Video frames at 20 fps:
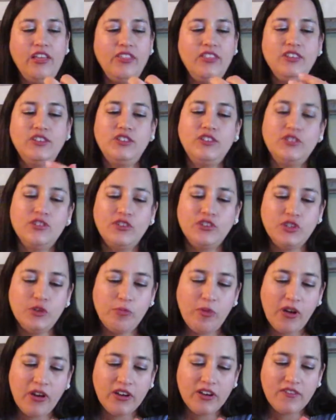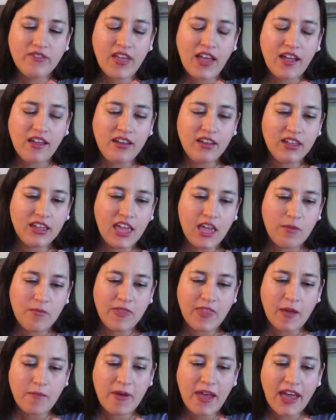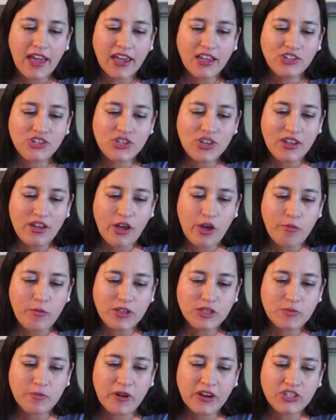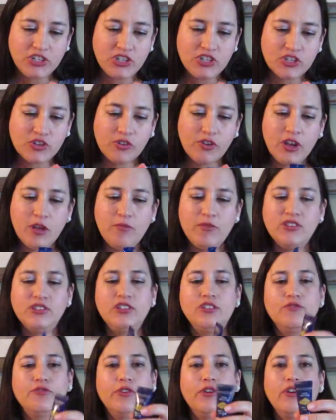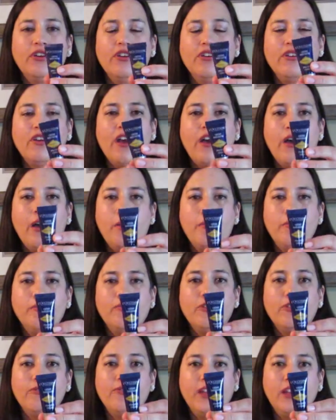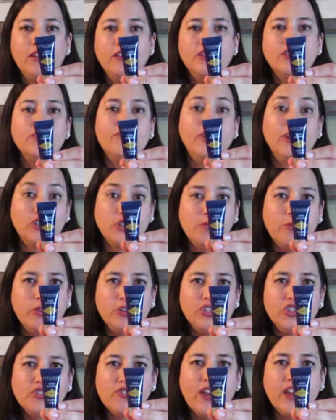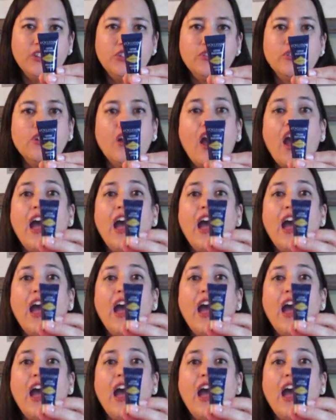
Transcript: This is also part of that. It came in that package. Um, it's Precious Cream. This is for um, for fa it's a facial moisturizer.